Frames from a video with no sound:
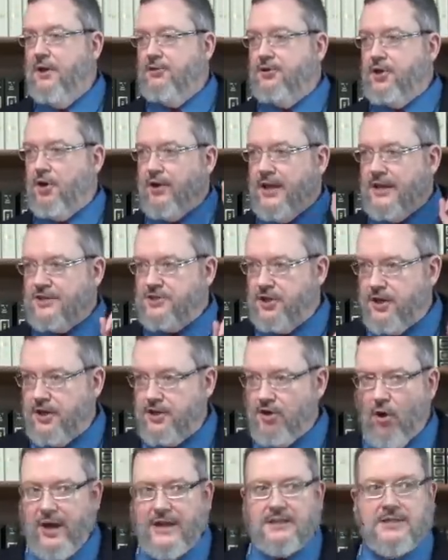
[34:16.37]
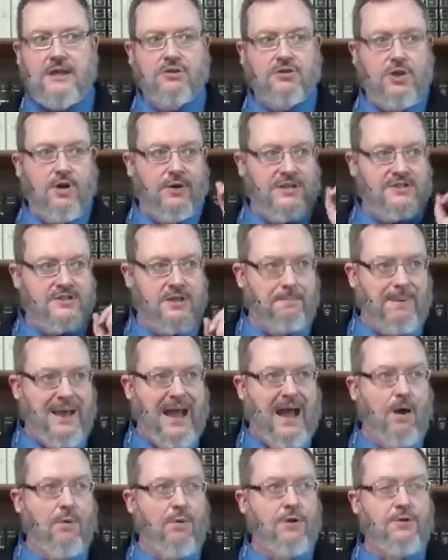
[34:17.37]
There is an anointing, there is a
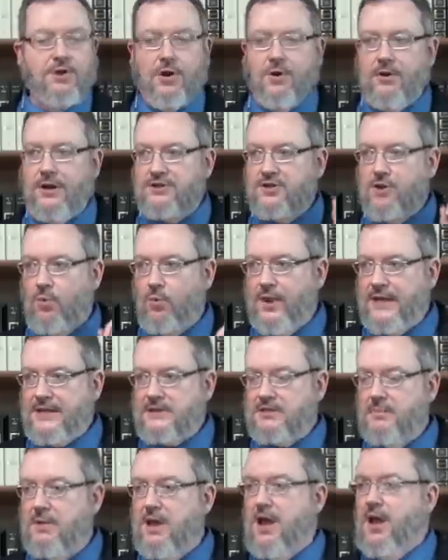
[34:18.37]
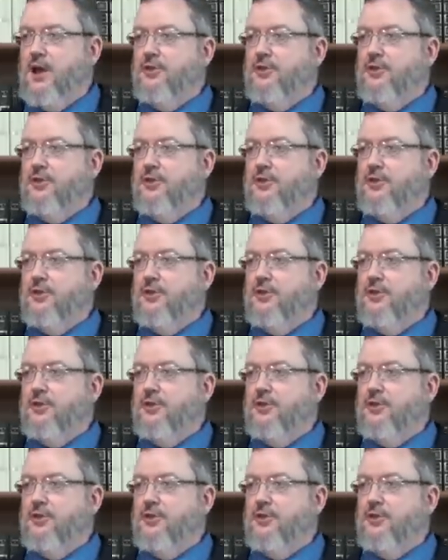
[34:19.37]
power, there is a wisdom,